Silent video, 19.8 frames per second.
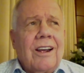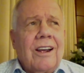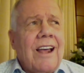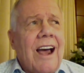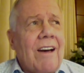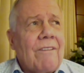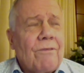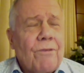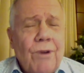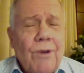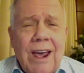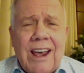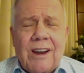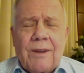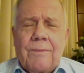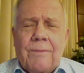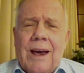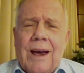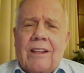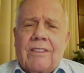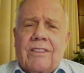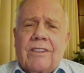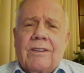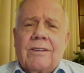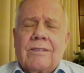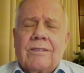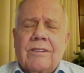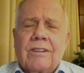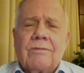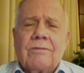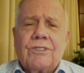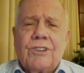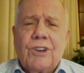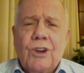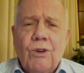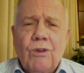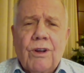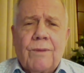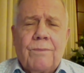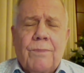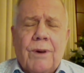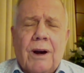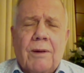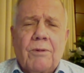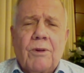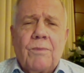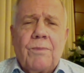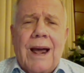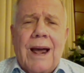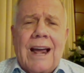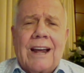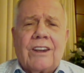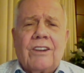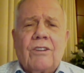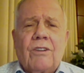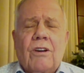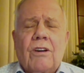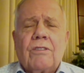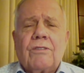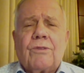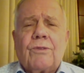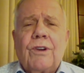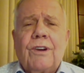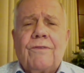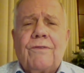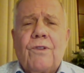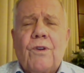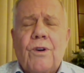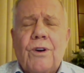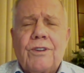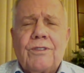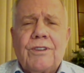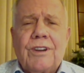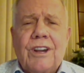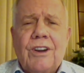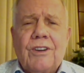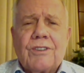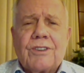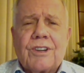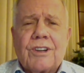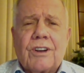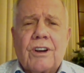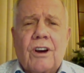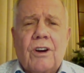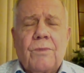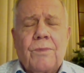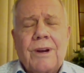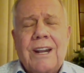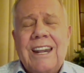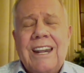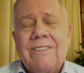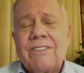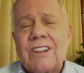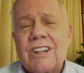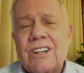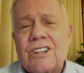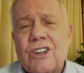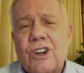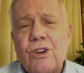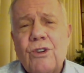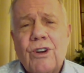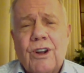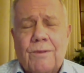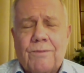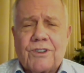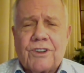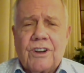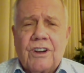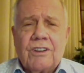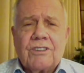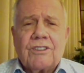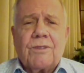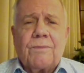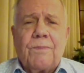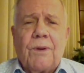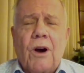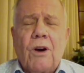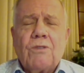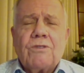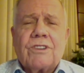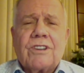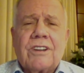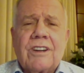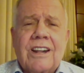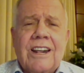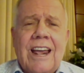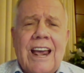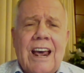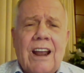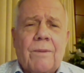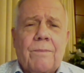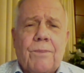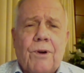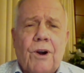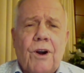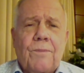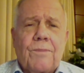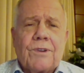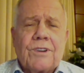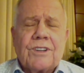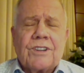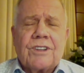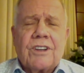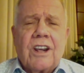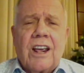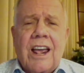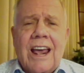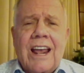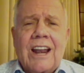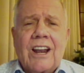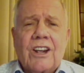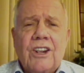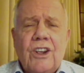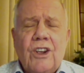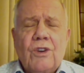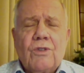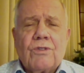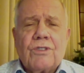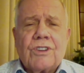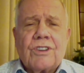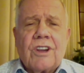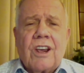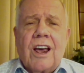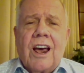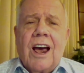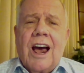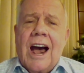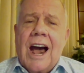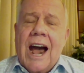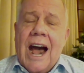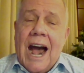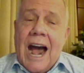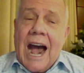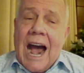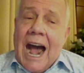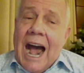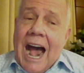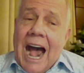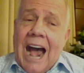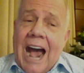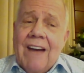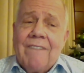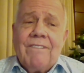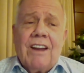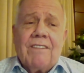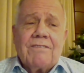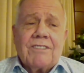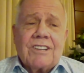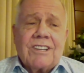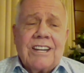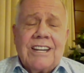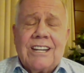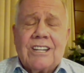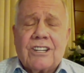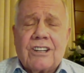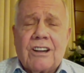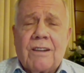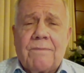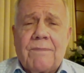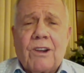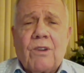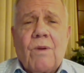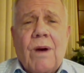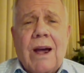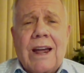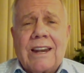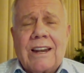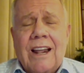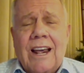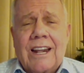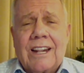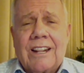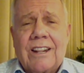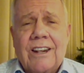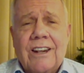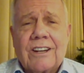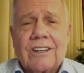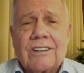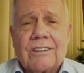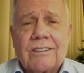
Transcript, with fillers: I've read about the tulip bubble back, you know, 300 or 400 years ago, but even the tulips supposedly had a purpose and a use. I've never seen something quite like this.